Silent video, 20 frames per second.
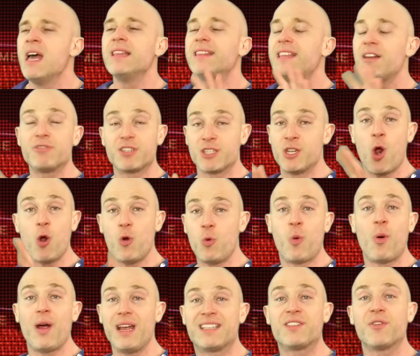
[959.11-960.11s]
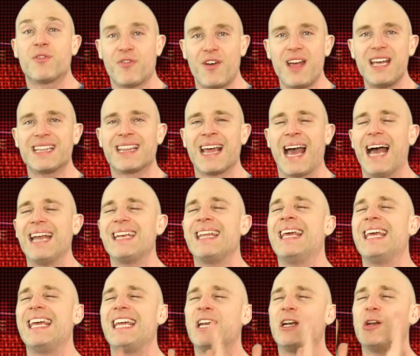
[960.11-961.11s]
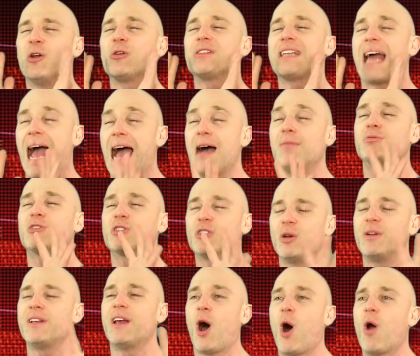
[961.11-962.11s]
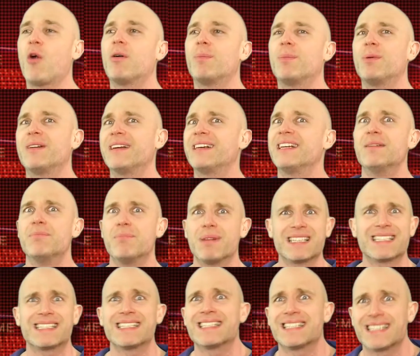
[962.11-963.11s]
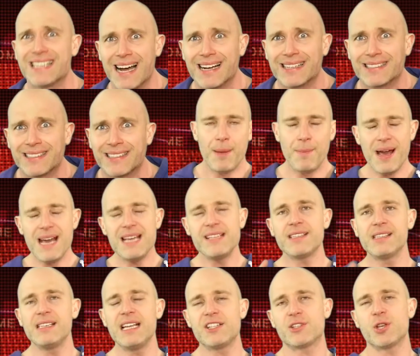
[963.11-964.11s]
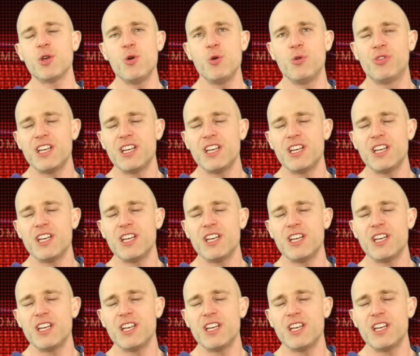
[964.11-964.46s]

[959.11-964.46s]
There's no way to fake that. It looked absolutely horrible and it must have sucked. Amazingly too,